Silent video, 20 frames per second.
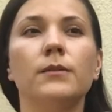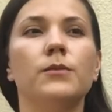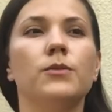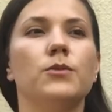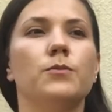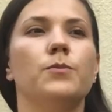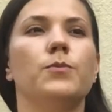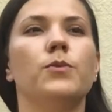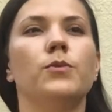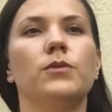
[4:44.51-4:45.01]

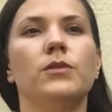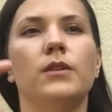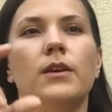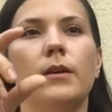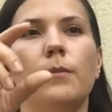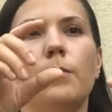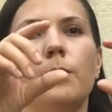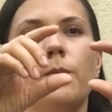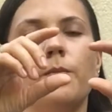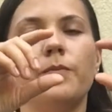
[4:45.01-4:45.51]
to put
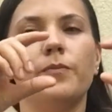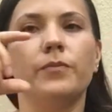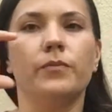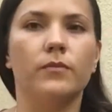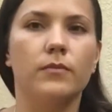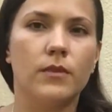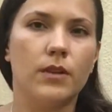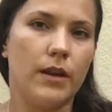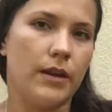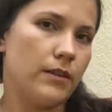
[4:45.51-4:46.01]
the
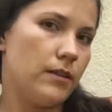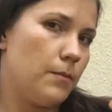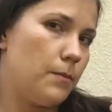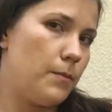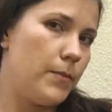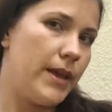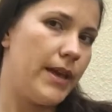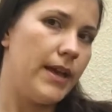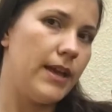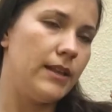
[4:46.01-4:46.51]

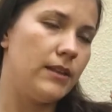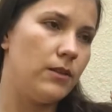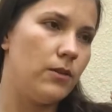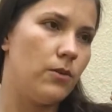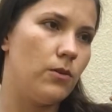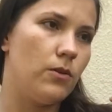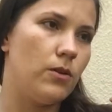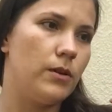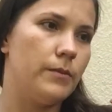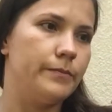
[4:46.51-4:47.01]
band
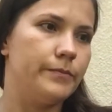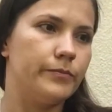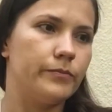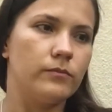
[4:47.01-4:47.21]
or